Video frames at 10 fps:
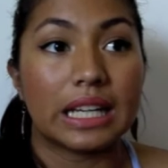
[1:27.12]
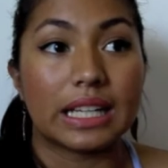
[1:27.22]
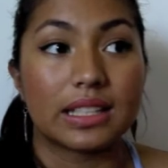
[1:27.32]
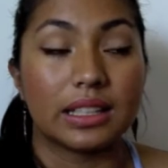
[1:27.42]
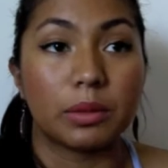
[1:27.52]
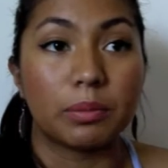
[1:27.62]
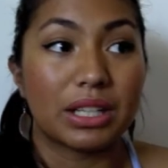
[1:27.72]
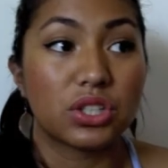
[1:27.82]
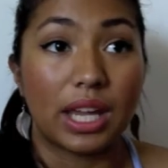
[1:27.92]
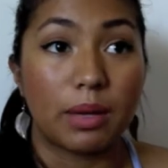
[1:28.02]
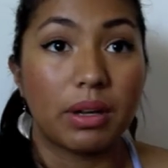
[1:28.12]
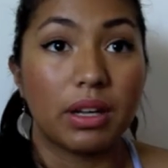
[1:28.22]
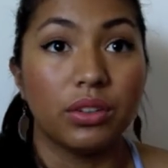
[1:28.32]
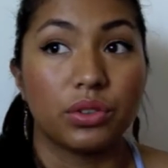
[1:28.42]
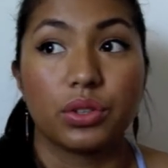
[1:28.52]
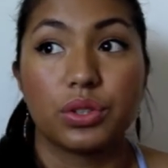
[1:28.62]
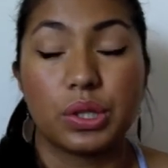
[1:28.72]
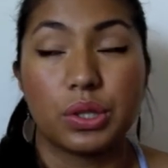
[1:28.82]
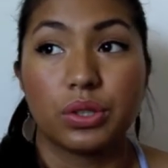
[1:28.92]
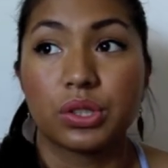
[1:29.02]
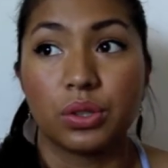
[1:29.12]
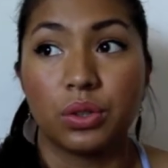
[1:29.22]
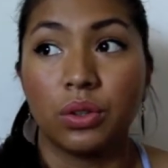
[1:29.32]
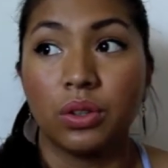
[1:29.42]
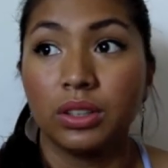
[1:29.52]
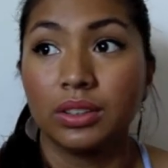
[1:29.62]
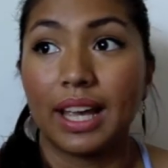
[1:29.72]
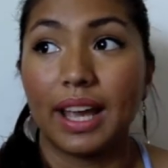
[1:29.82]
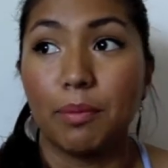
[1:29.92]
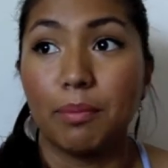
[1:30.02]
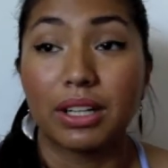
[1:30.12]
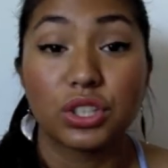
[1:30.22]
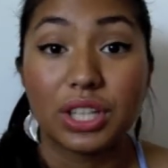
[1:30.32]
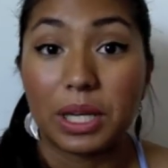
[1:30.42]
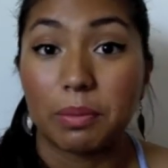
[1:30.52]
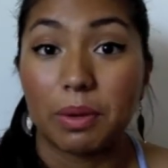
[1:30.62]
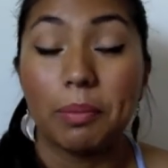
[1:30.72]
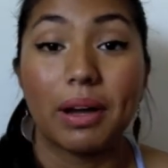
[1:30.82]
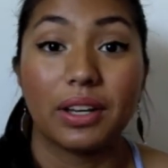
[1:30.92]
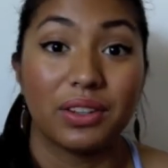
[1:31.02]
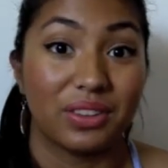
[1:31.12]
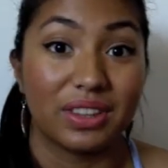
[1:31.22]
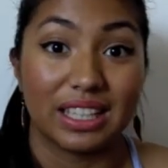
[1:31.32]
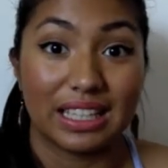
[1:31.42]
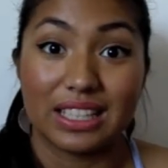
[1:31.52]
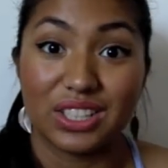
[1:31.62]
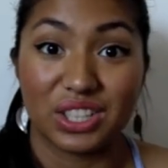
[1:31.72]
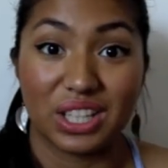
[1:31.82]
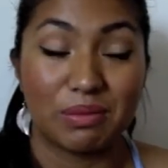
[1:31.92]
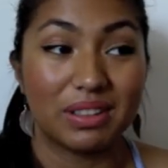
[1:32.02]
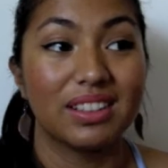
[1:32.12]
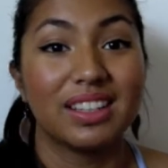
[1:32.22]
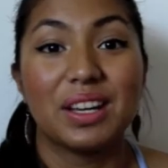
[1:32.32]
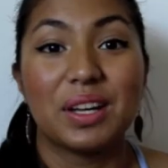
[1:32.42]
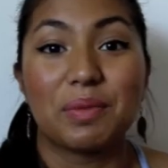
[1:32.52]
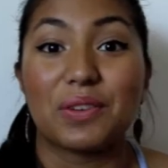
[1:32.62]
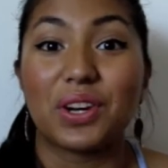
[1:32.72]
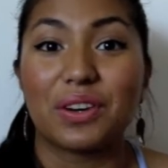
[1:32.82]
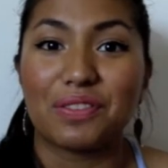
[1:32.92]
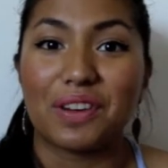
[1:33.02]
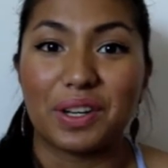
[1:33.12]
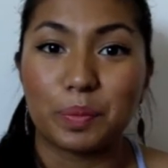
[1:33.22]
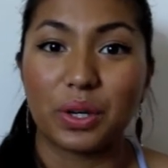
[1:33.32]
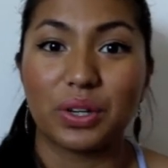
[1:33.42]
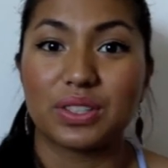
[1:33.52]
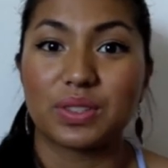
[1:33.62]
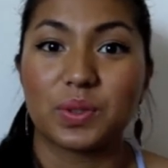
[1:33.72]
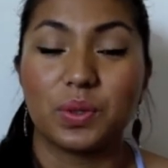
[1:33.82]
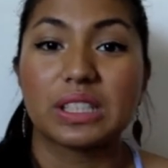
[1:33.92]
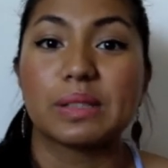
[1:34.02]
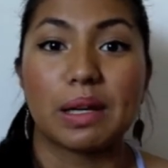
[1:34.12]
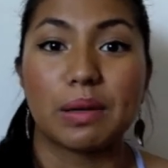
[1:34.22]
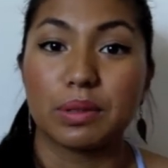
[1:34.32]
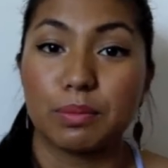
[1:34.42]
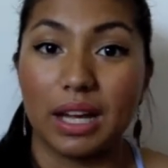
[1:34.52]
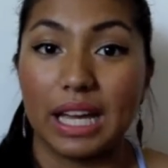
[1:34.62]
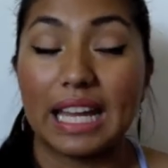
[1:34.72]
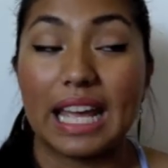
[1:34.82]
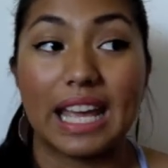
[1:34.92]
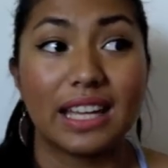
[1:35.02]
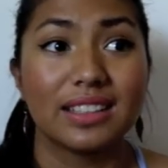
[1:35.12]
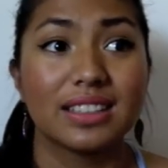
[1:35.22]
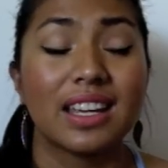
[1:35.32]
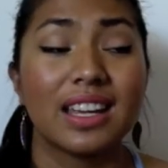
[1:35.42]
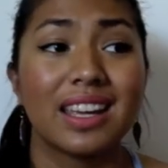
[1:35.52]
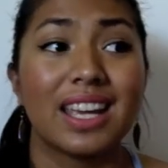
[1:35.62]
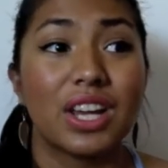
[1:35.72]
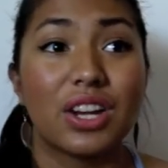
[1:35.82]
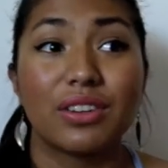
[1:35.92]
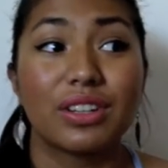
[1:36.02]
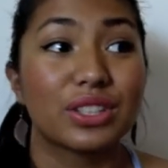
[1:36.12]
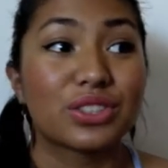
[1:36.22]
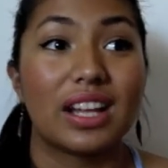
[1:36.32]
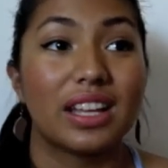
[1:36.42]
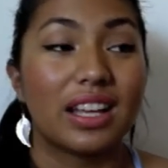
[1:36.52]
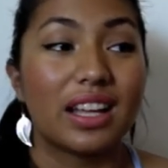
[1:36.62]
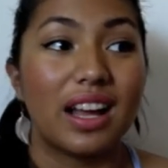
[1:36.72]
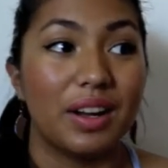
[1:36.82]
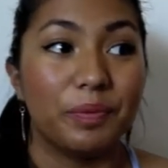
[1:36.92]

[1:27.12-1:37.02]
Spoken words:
it's a little bit cheaper. I'm not too sure how much cheaper, but I know that it is cheaper. But you've got to find a pro store to be able to buy it. And here in Australia,